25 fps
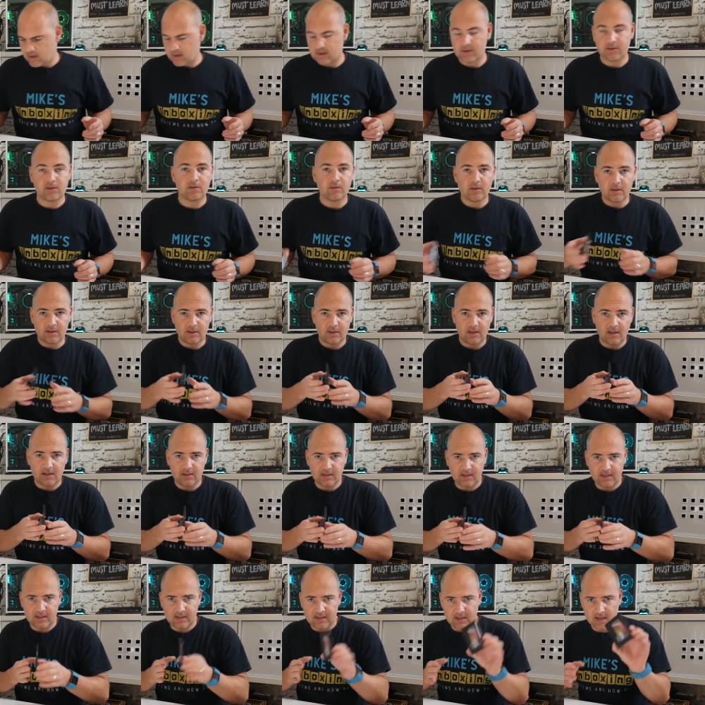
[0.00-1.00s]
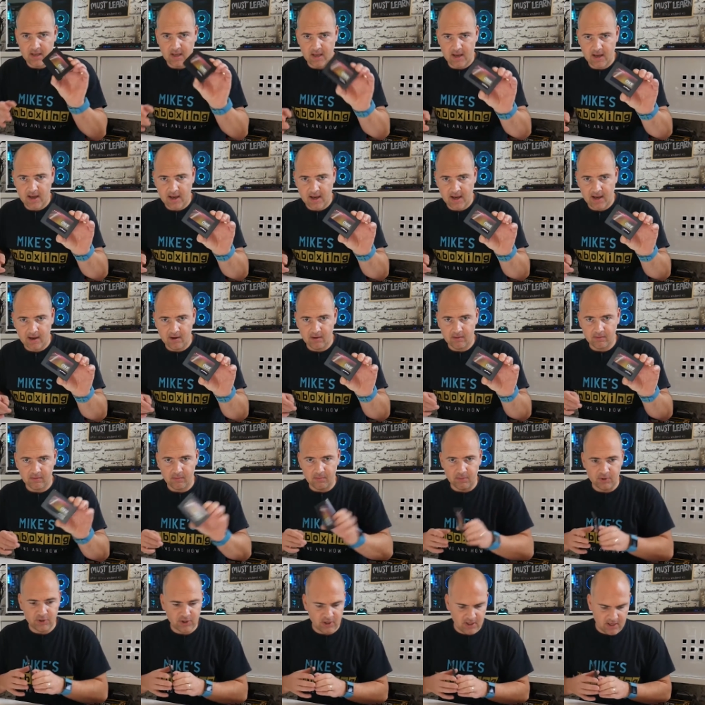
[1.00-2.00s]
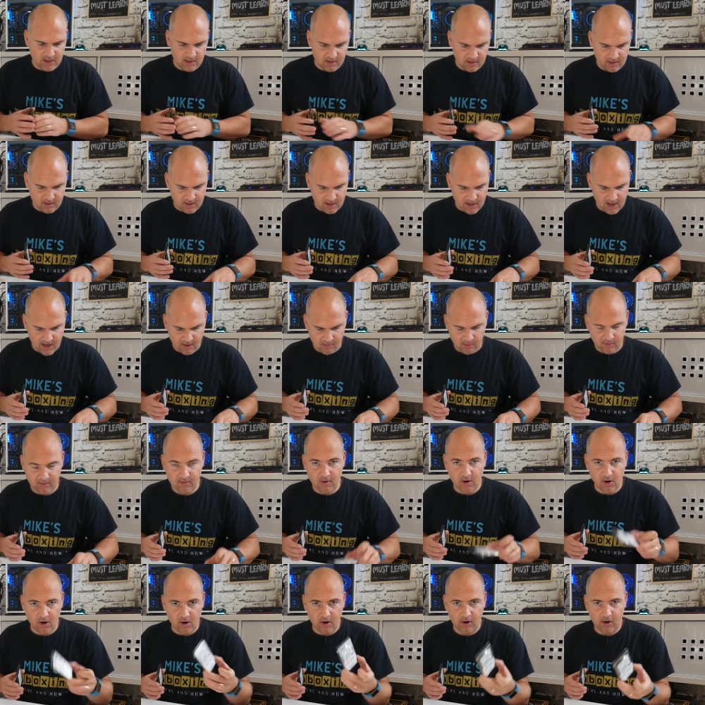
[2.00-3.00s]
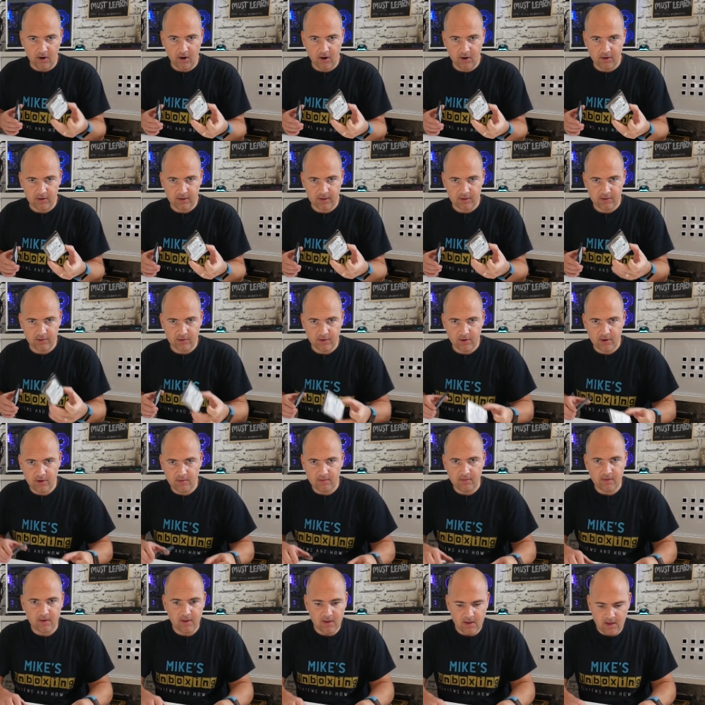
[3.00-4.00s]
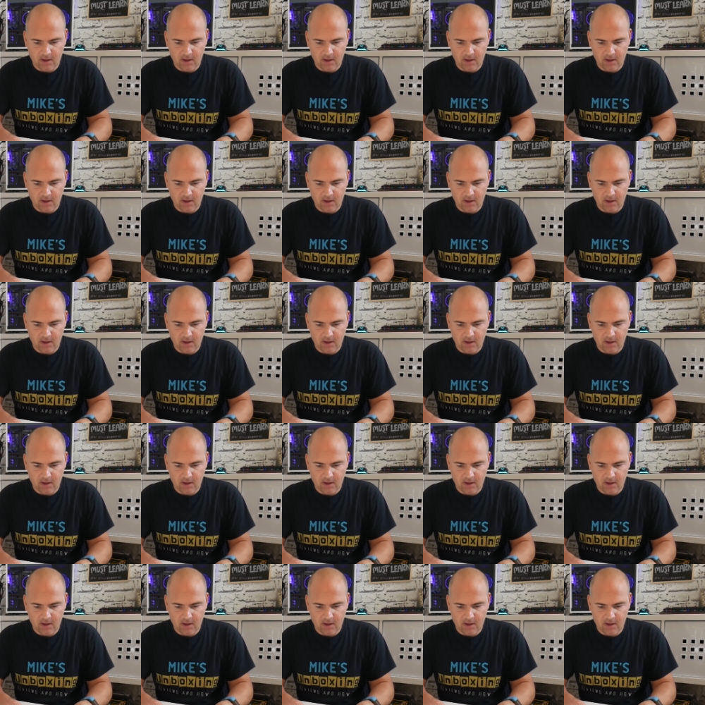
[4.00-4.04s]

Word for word: Okay, so that's the SSD out of the machine and we've got our hard disk drive.